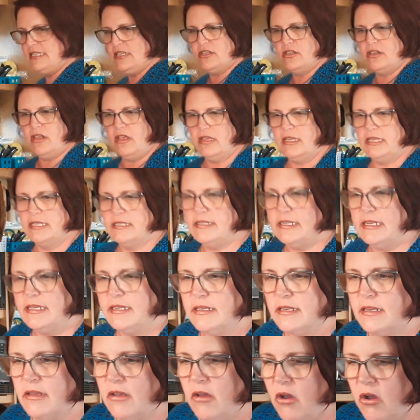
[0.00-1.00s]
it is it
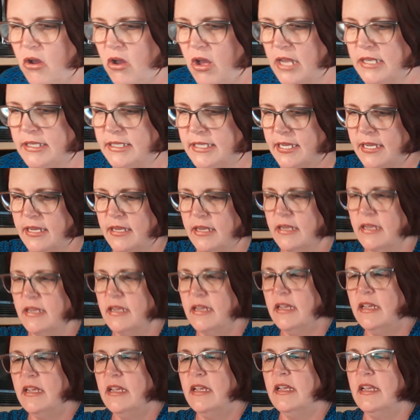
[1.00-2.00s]
hot?
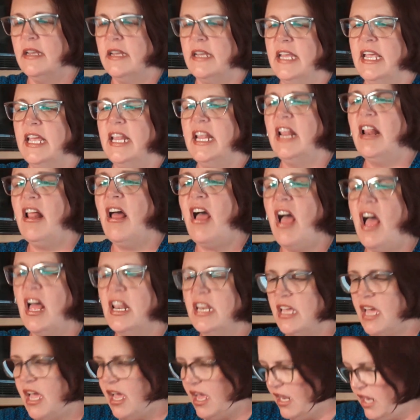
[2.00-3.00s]
Get it hot,
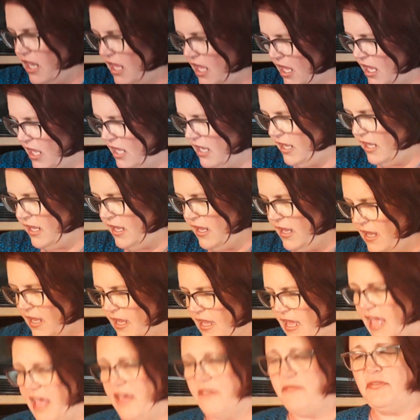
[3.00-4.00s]
hot, hot.
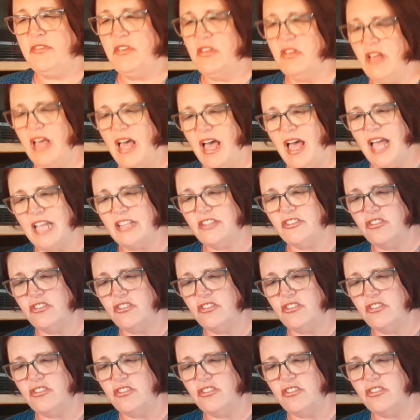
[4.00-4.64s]
I feel hot